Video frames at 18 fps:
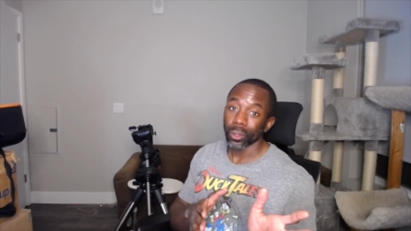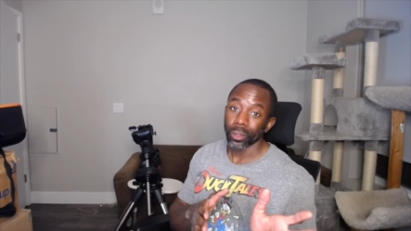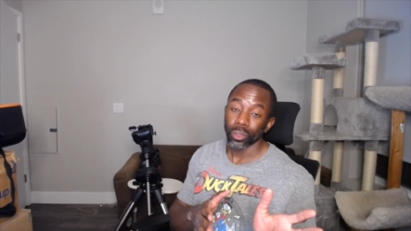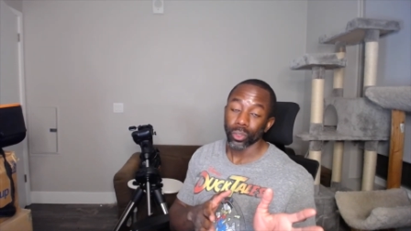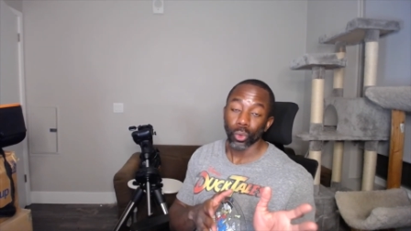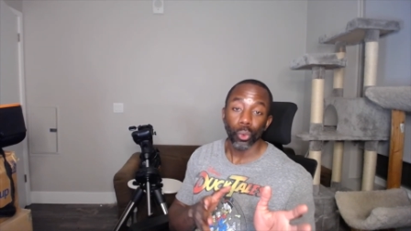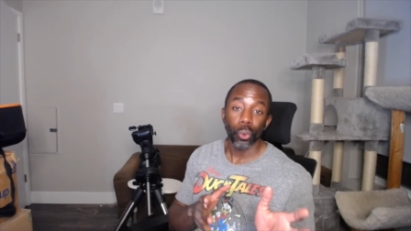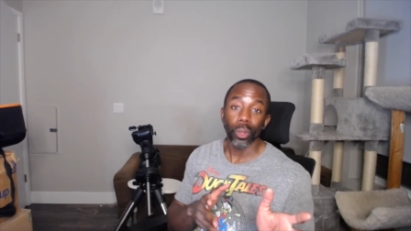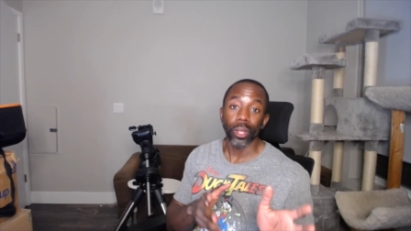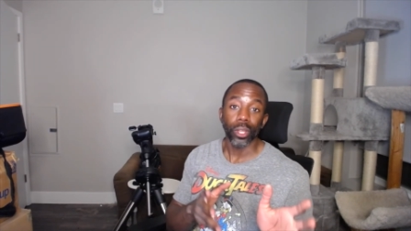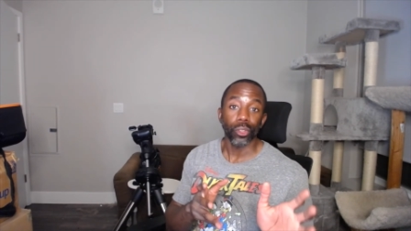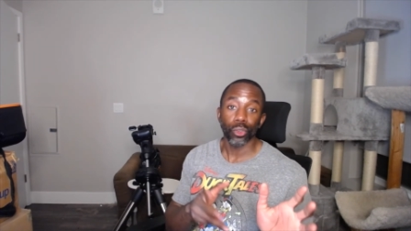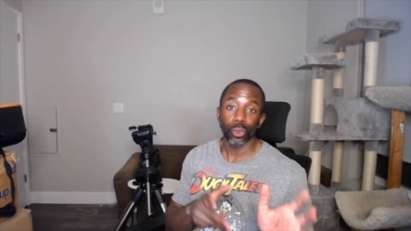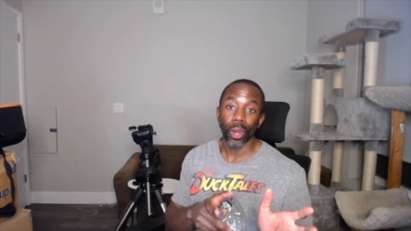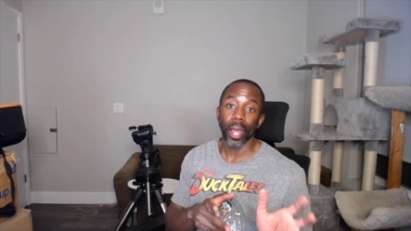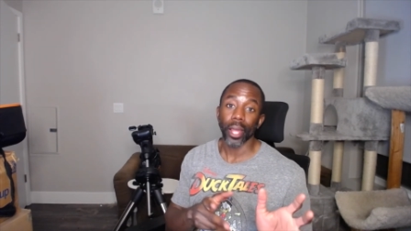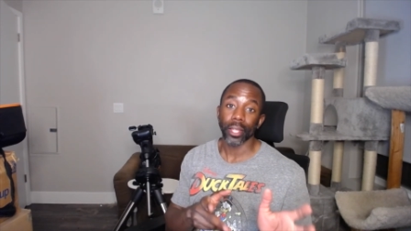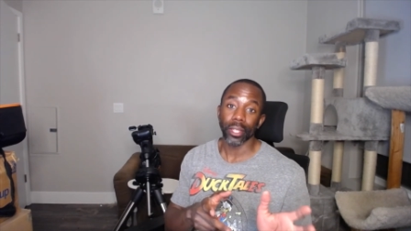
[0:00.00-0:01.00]
to really
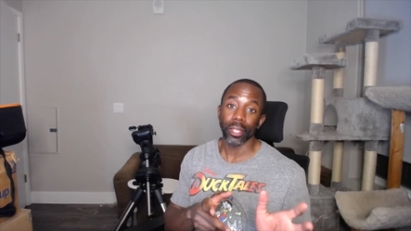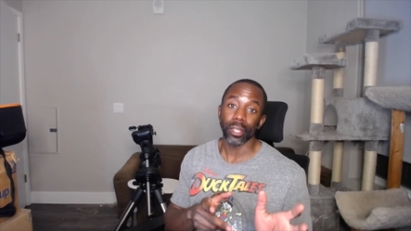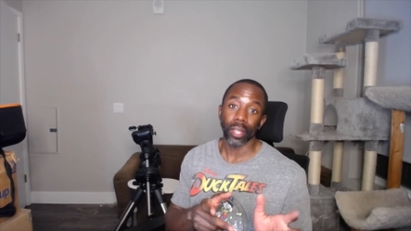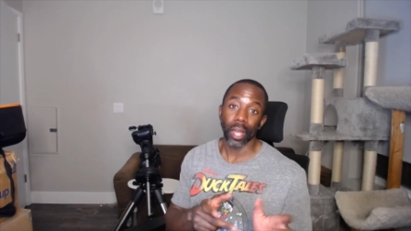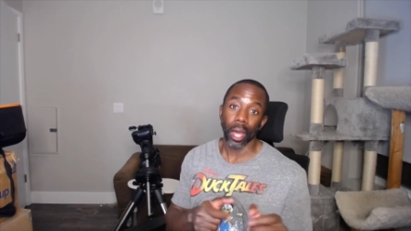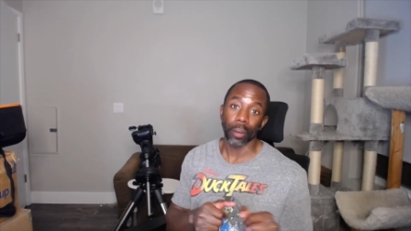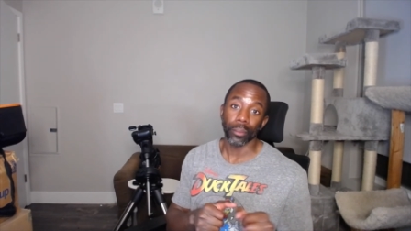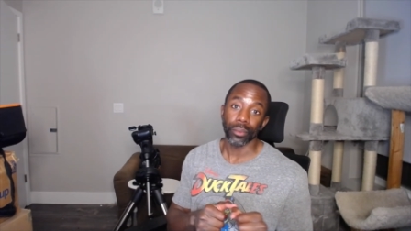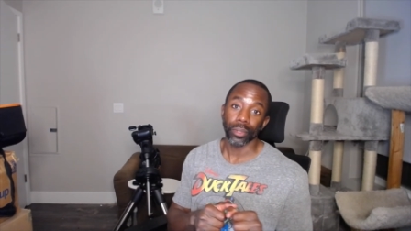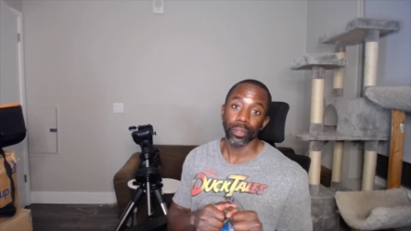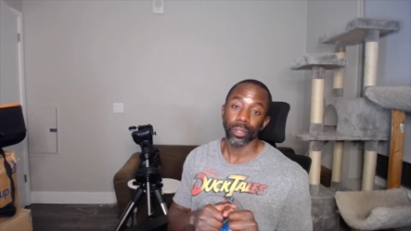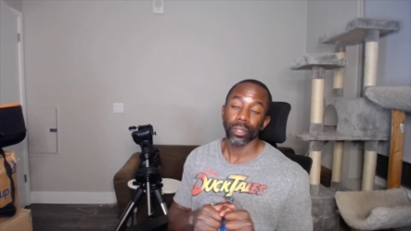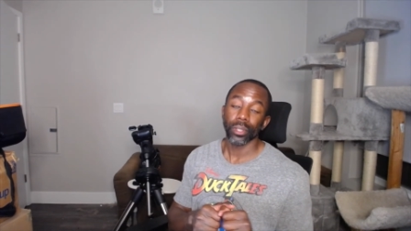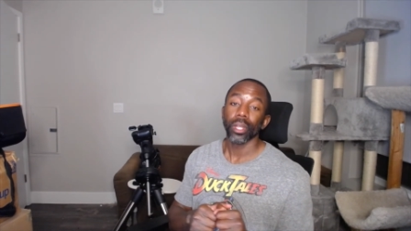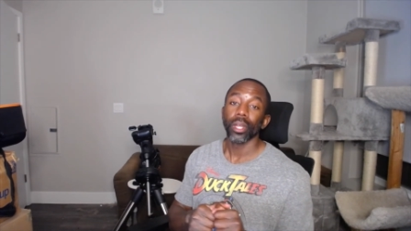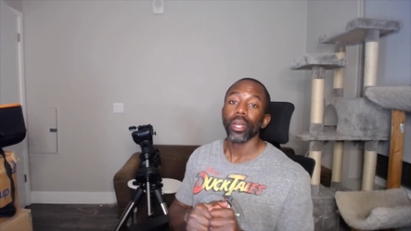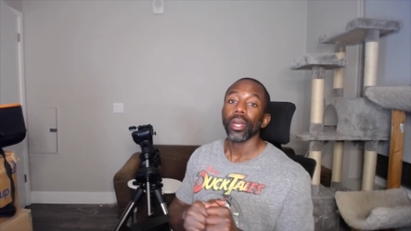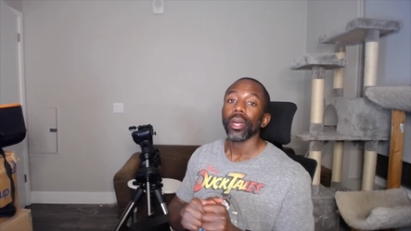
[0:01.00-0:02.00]
track these objects.
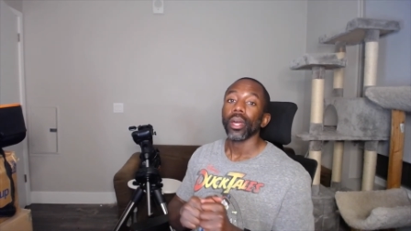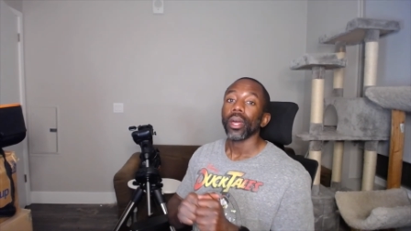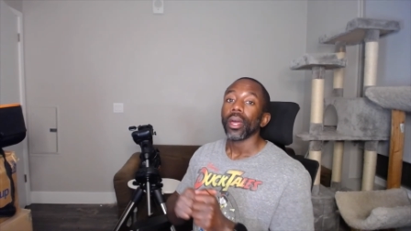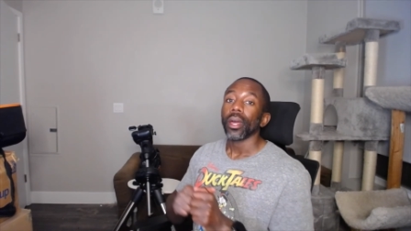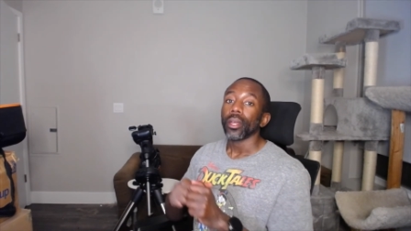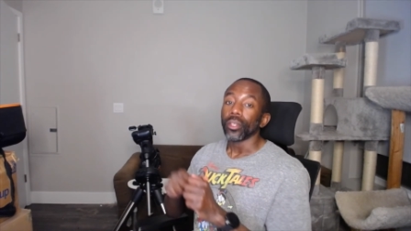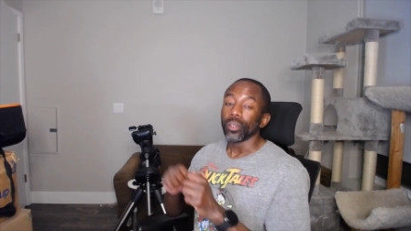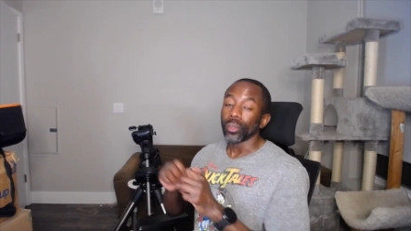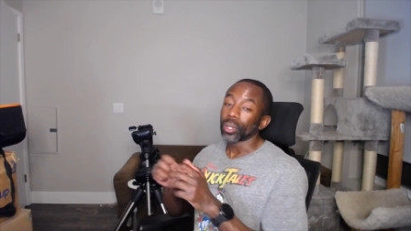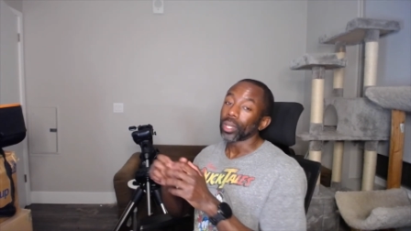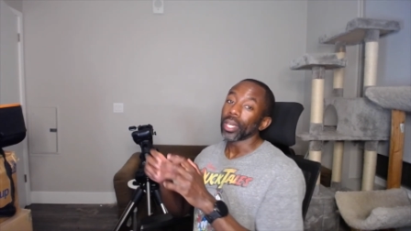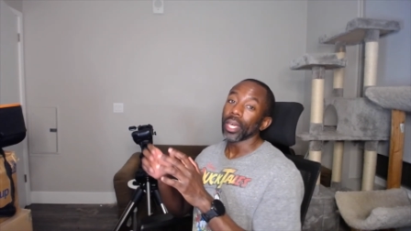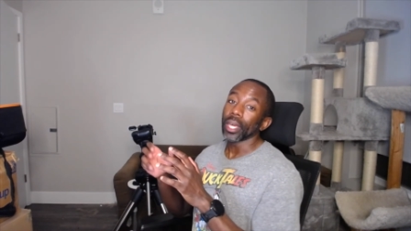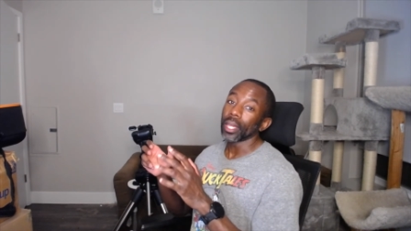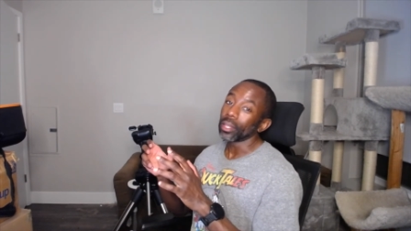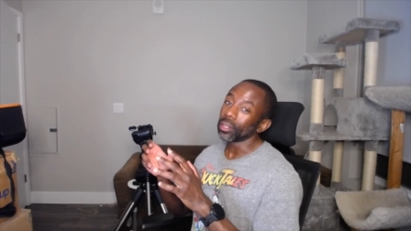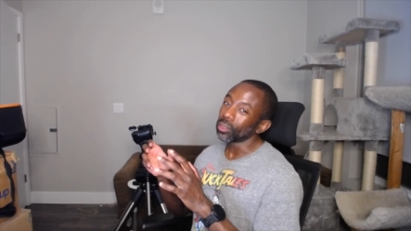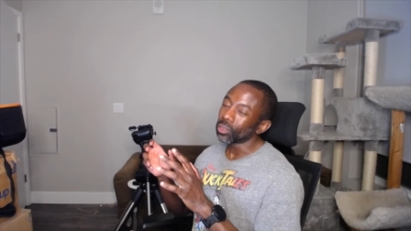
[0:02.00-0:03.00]
You
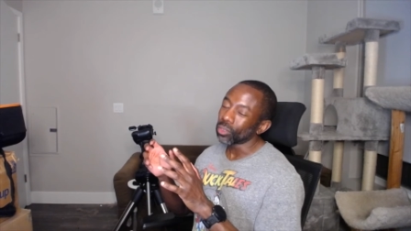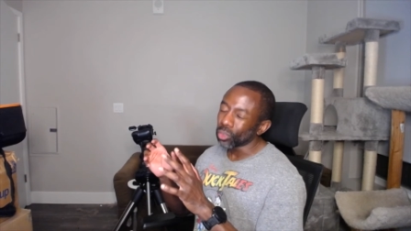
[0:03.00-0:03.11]
can